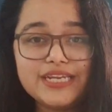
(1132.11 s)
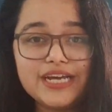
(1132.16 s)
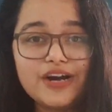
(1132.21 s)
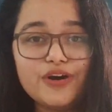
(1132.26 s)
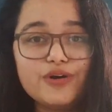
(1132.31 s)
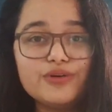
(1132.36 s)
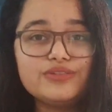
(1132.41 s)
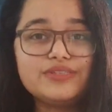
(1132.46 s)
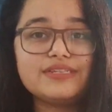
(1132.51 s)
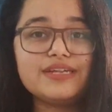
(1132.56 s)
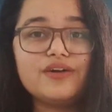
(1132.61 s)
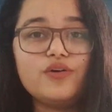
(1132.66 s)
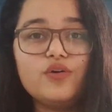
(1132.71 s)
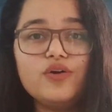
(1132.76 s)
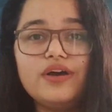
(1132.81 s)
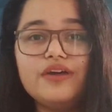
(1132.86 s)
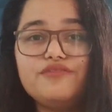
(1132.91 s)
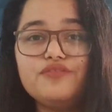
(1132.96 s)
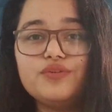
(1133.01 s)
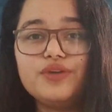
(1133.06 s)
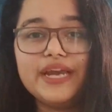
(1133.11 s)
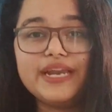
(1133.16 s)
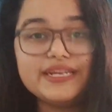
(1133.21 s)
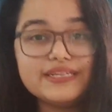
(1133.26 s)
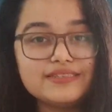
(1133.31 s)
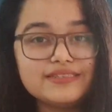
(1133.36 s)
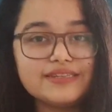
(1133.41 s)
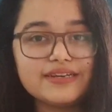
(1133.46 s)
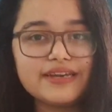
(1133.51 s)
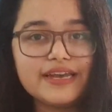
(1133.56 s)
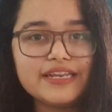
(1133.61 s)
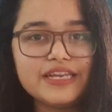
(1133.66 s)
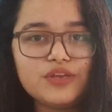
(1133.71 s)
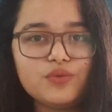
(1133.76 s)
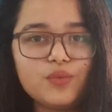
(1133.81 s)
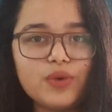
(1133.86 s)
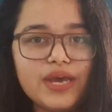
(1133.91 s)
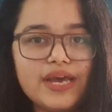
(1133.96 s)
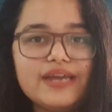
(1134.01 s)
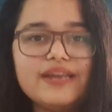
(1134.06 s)
any doubts or if you're getting stuck
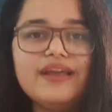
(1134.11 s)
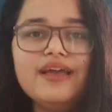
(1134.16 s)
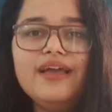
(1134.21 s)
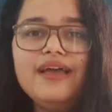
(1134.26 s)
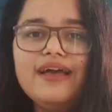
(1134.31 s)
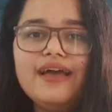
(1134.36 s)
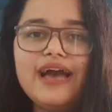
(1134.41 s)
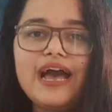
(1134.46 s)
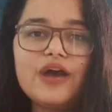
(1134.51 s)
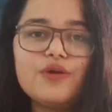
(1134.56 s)
anywhere.